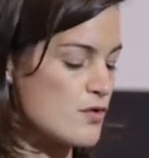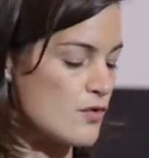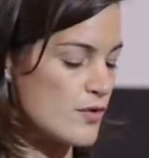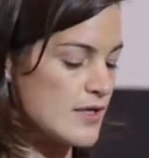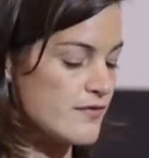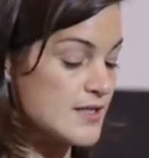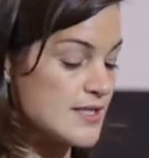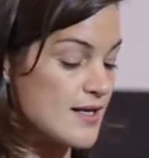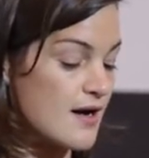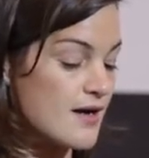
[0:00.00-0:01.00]
or even
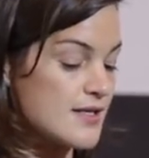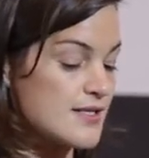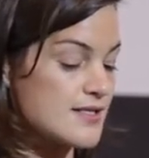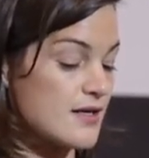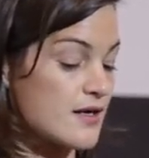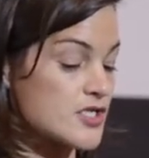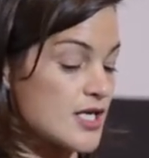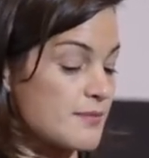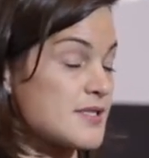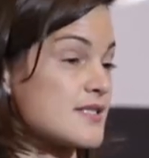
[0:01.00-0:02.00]
deny these dark
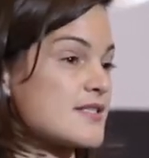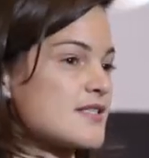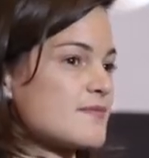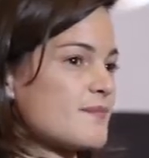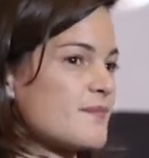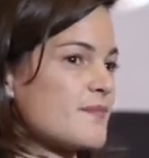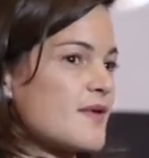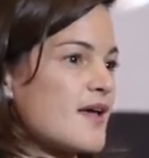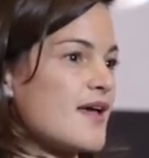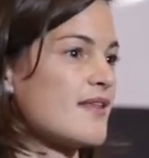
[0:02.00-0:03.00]
chapters
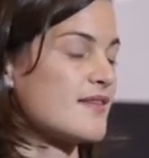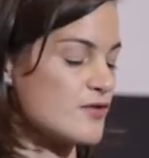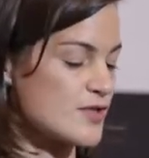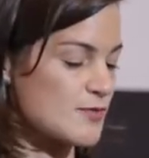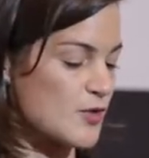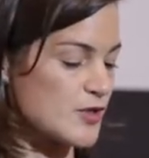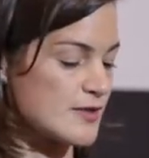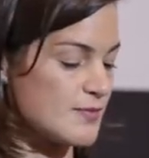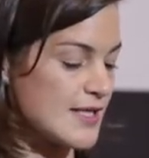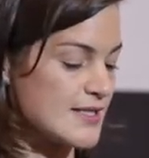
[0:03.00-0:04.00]
and the
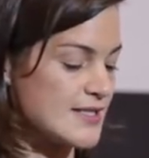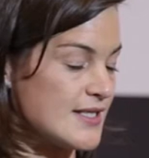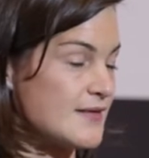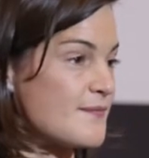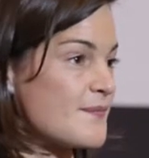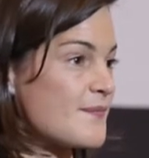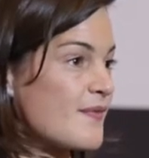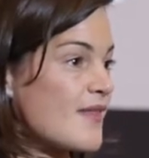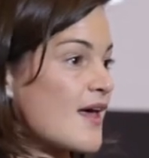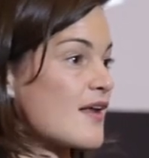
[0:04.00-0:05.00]
responsibility
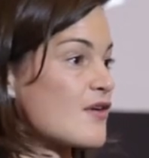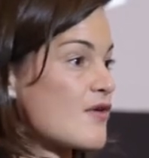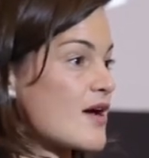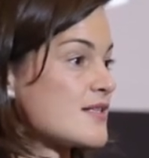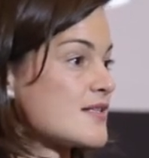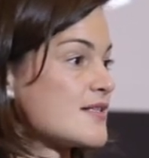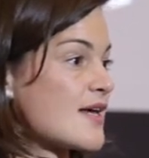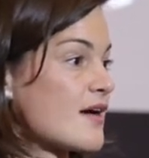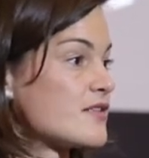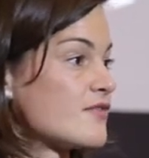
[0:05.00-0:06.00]
that arises
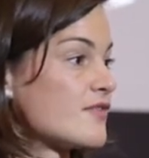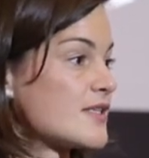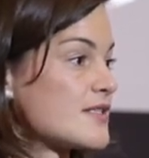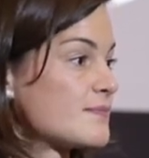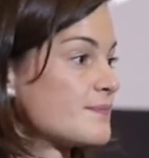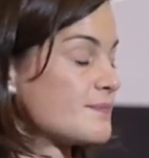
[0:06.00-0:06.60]
out of it.